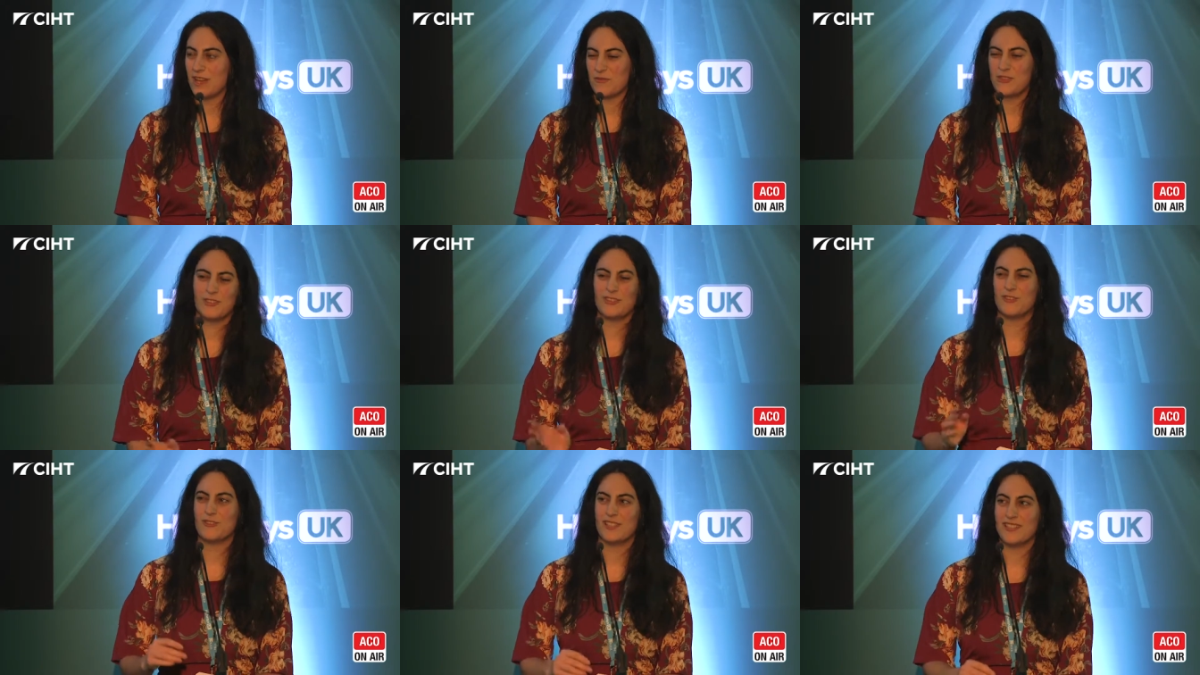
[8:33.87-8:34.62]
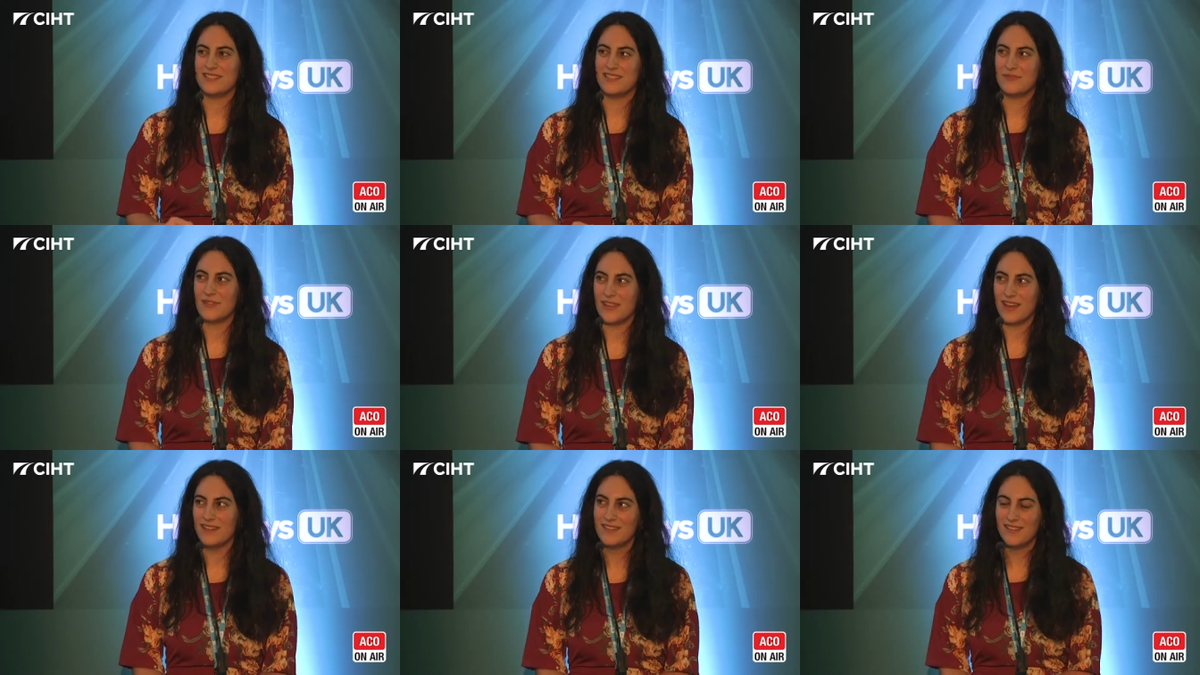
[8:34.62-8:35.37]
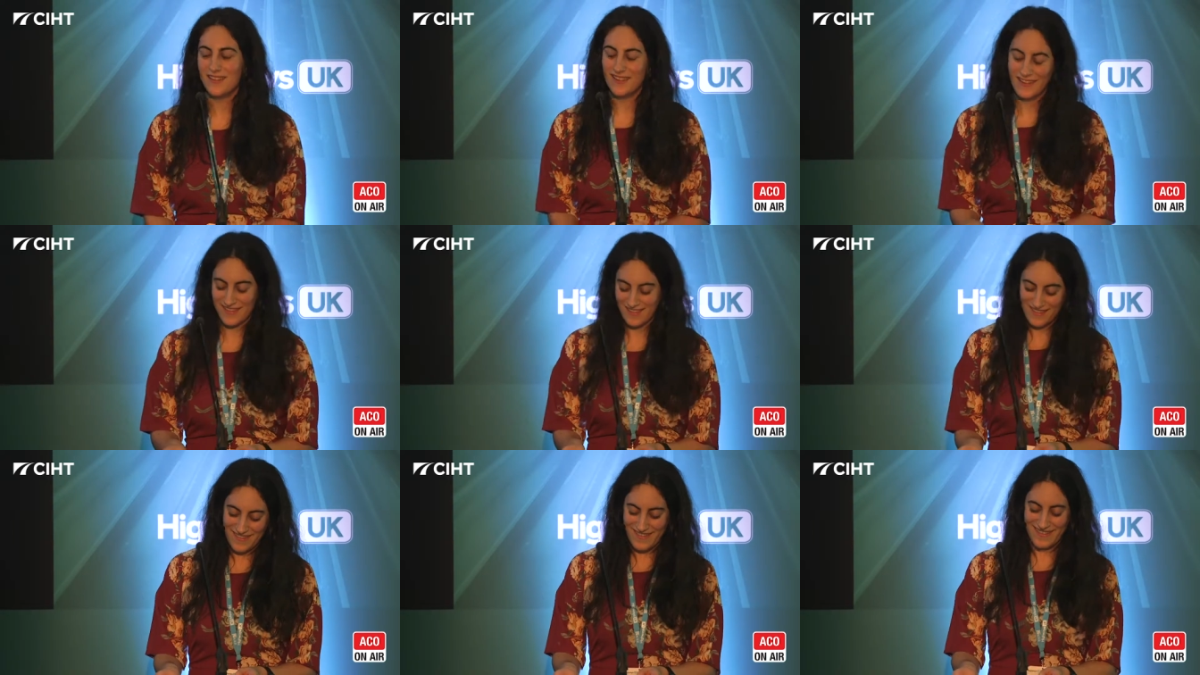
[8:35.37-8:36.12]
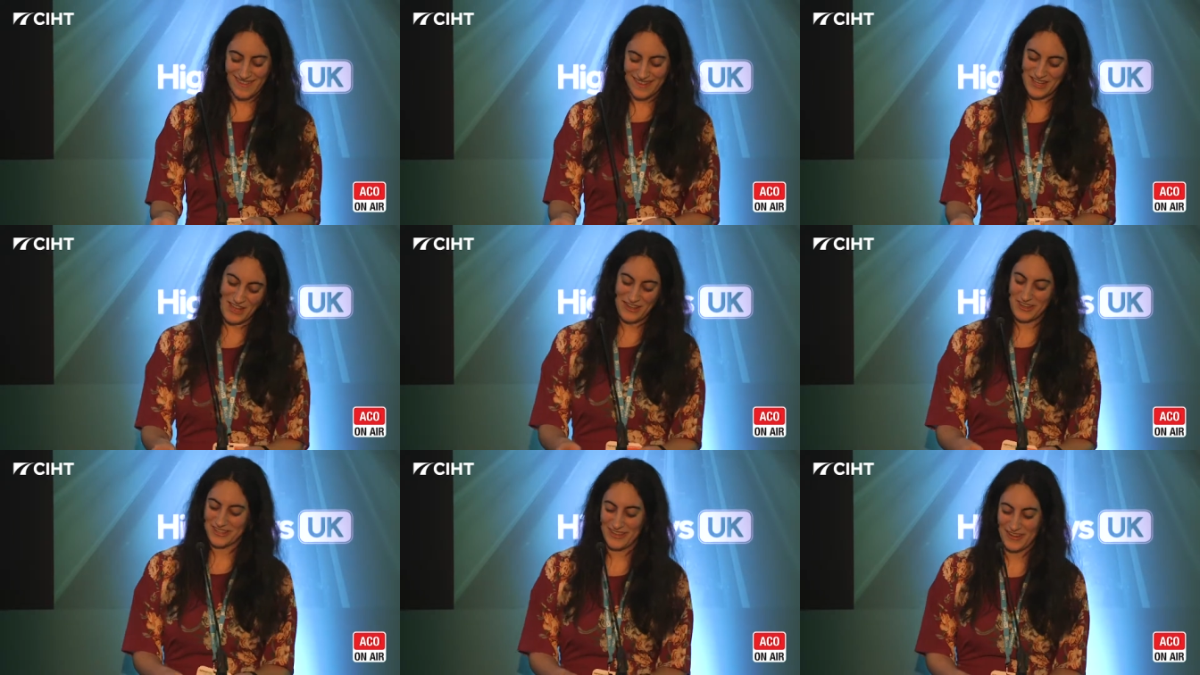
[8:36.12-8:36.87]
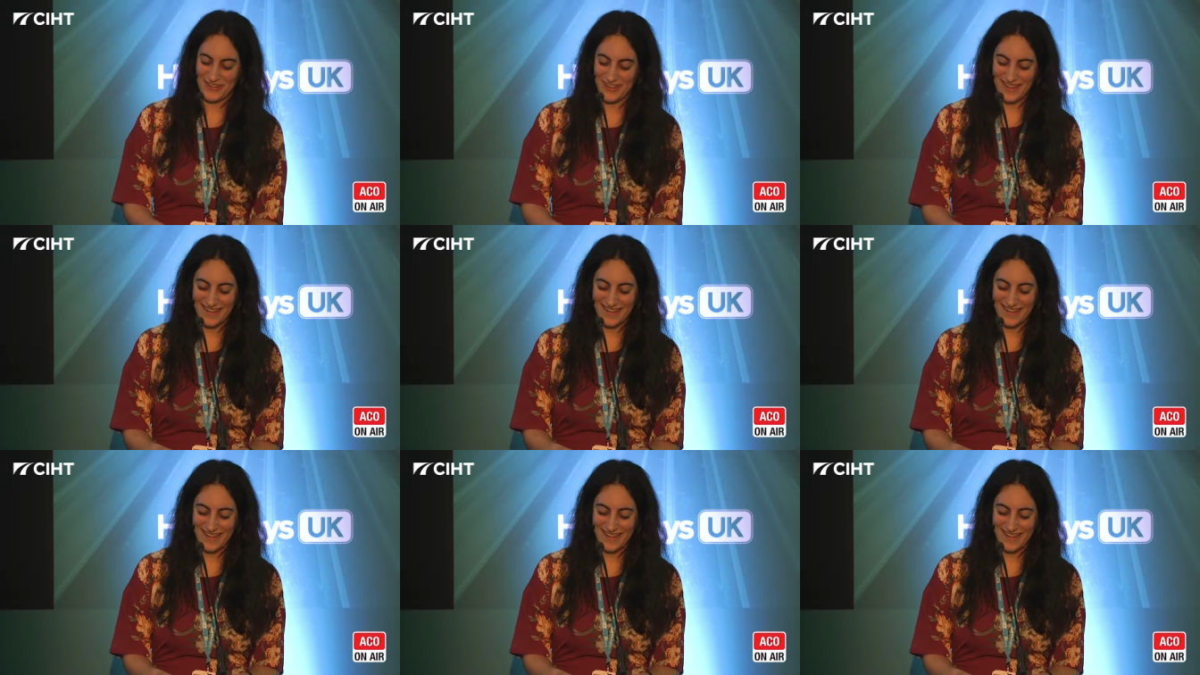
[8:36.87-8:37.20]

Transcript: I was just shortlisted for that. Not good enough.